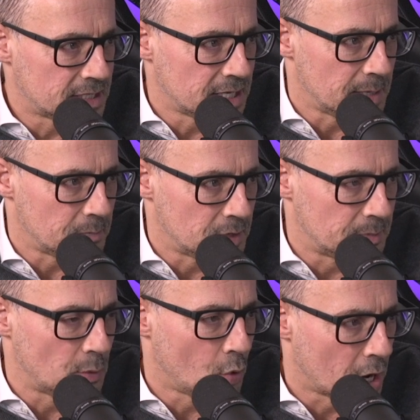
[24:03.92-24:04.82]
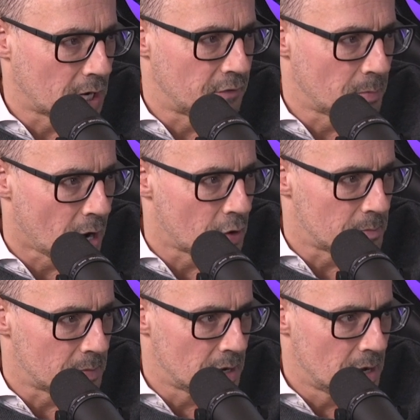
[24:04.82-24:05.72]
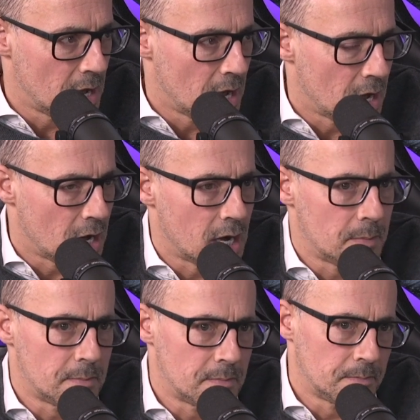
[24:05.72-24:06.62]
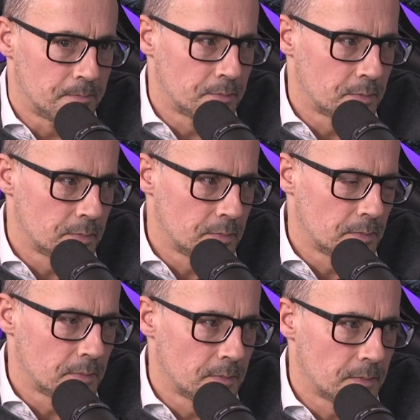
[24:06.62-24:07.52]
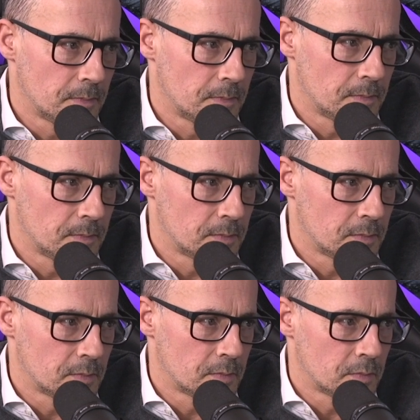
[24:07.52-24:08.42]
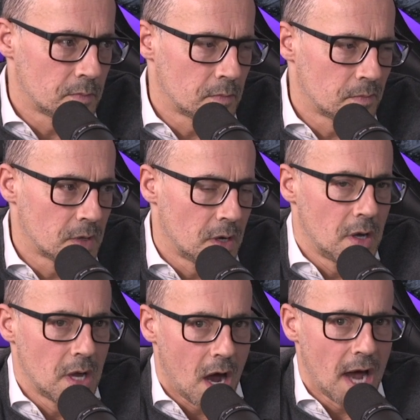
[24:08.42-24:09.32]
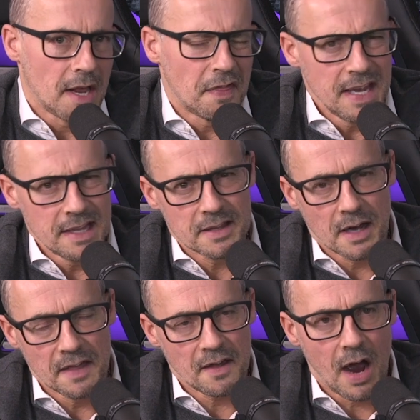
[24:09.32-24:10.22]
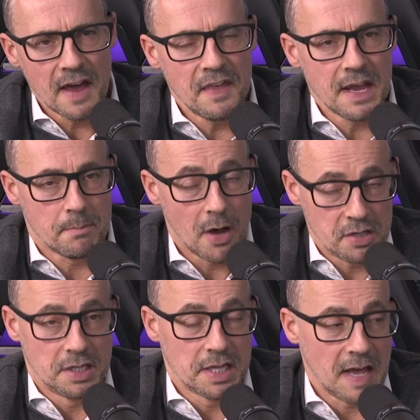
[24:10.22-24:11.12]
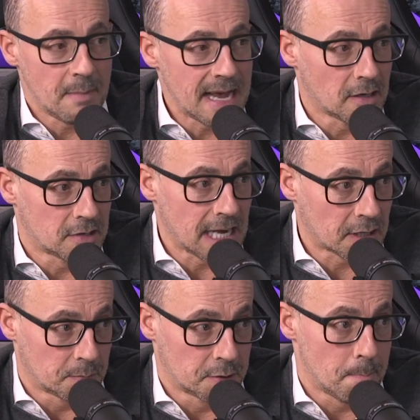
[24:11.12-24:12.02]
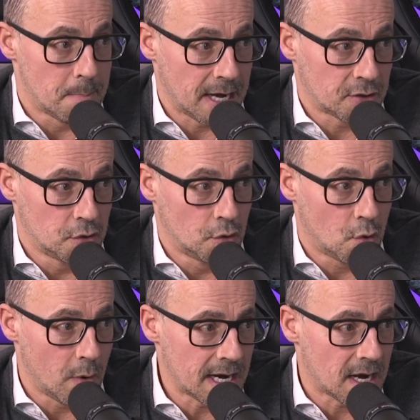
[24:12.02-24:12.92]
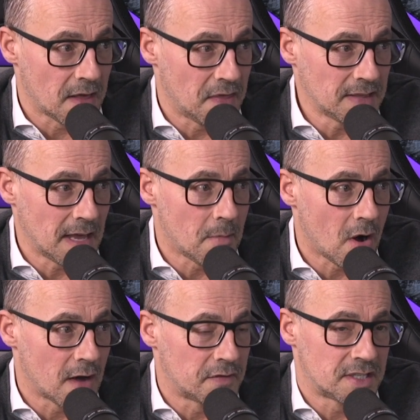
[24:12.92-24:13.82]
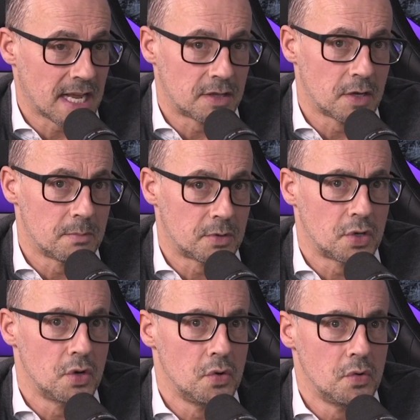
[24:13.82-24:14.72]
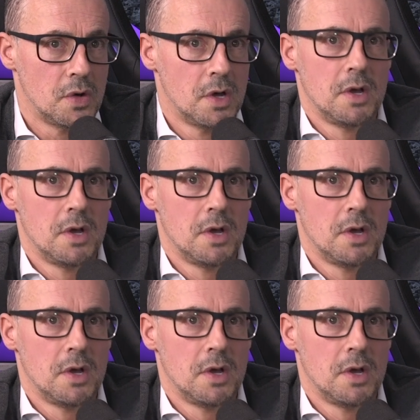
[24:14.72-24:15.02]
team to be working from home. Um, so it really is split across the board. And I think I, th I think personally they've made those announcements a bit too quick. I think they might have said them to,